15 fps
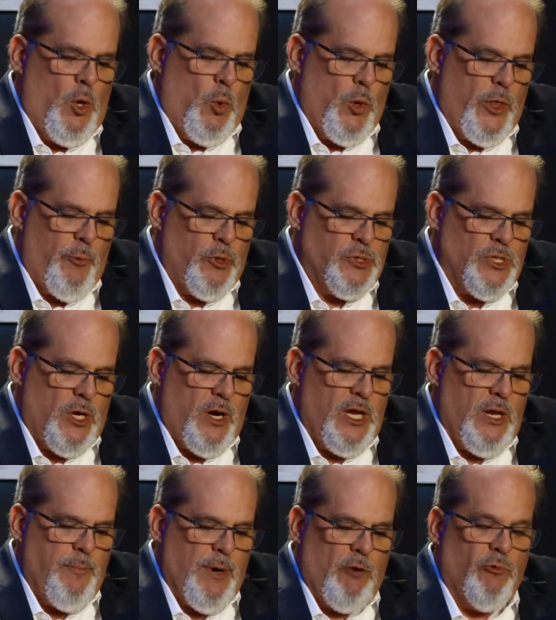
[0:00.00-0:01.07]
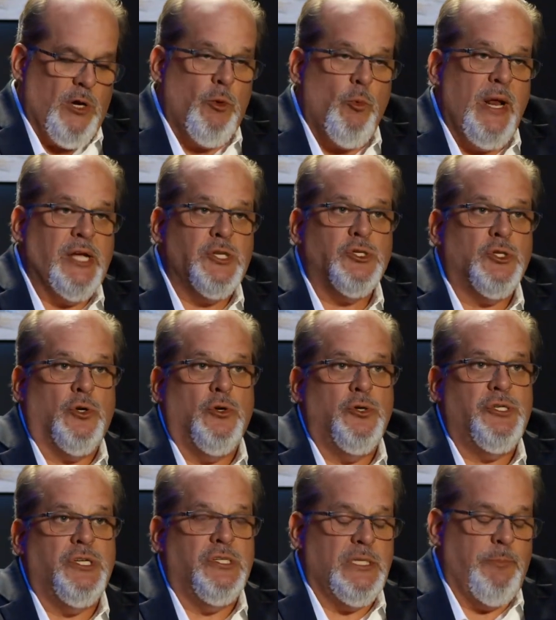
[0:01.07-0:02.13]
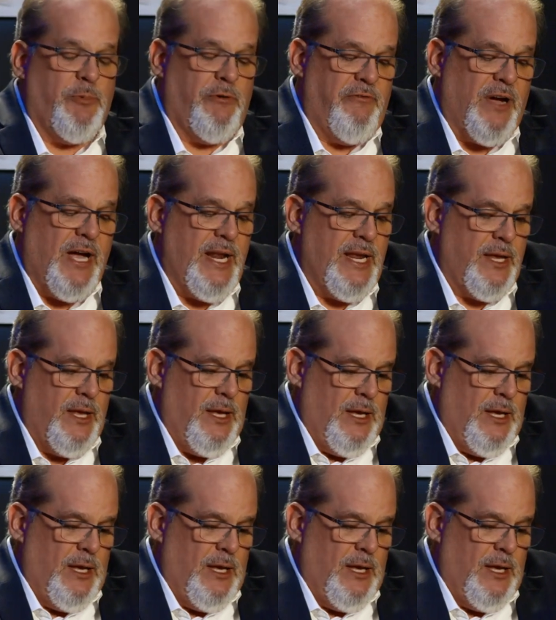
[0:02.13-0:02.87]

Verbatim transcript: whether we're talking about runway excursions and providing